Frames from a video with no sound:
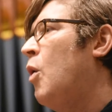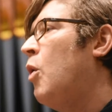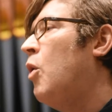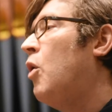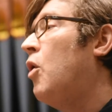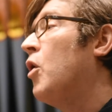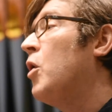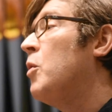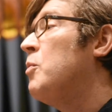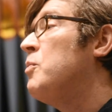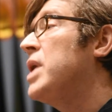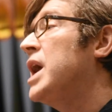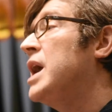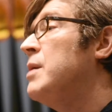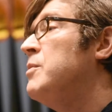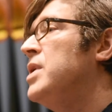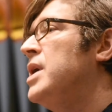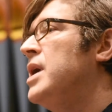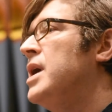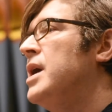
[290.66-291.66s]
or
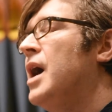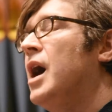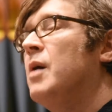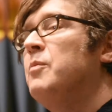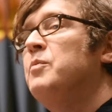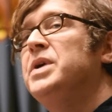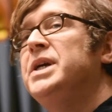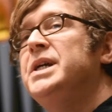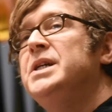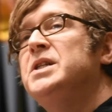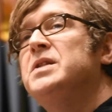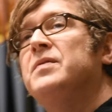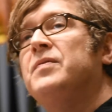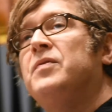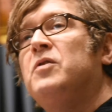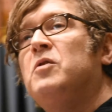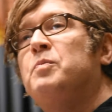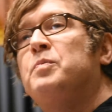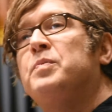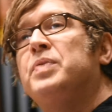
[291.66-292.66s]
maybe a
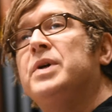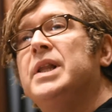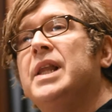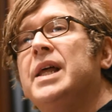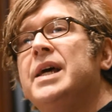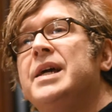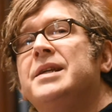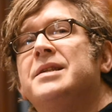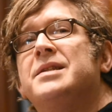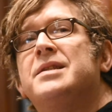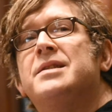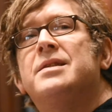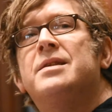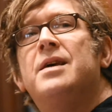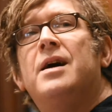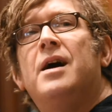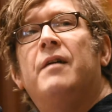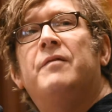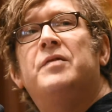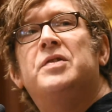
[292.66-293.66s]
peaceful
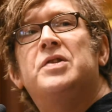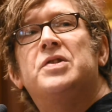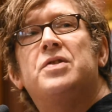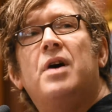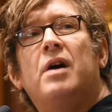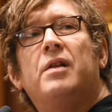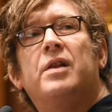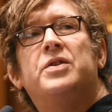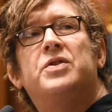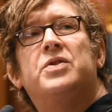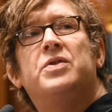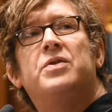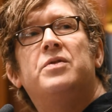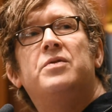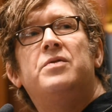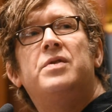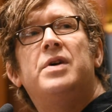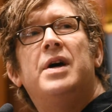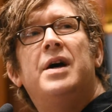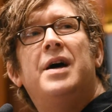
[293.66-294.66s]
place of
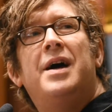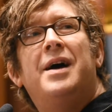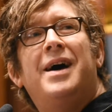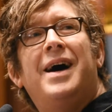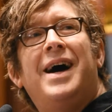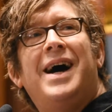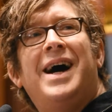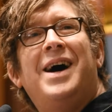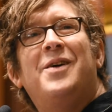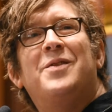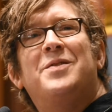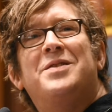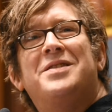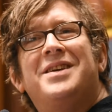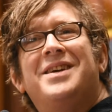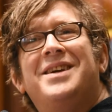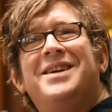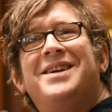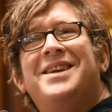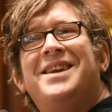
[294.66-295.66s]
solitude out
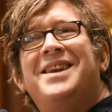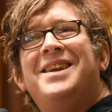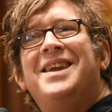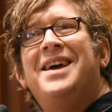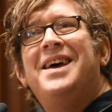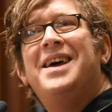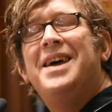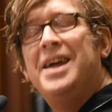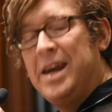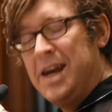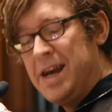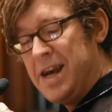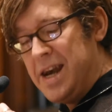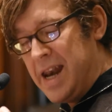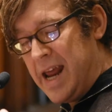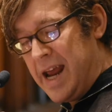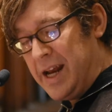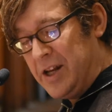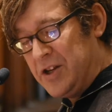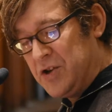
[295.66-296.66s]
in
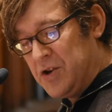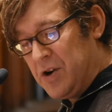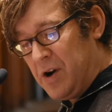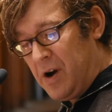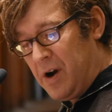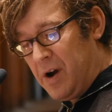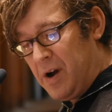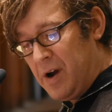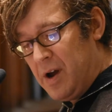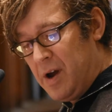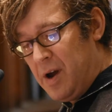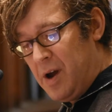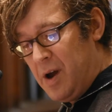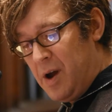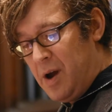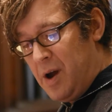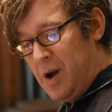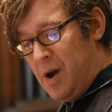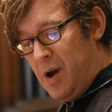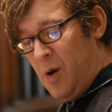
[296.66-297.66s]
nature,
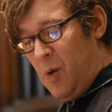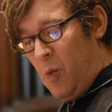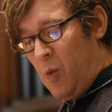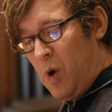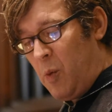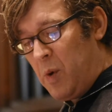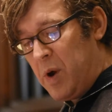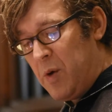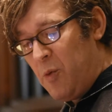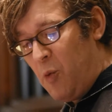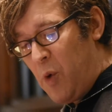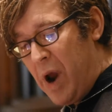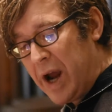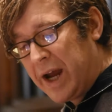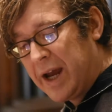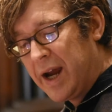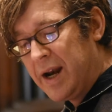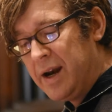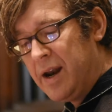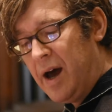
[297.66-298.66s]
where we
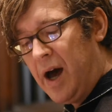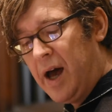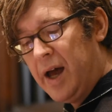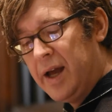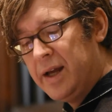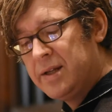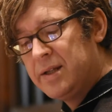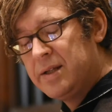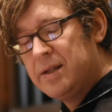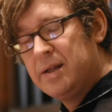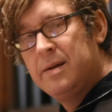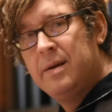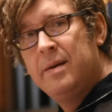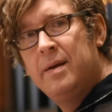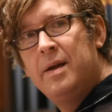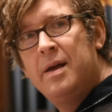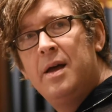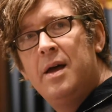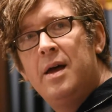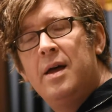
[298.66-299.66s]
recognize
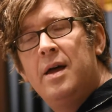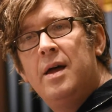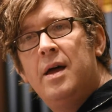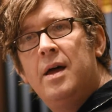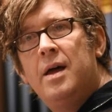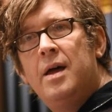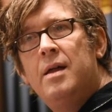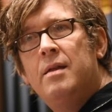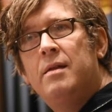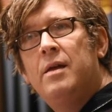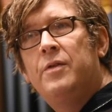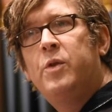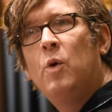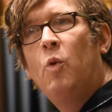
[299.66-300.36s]
that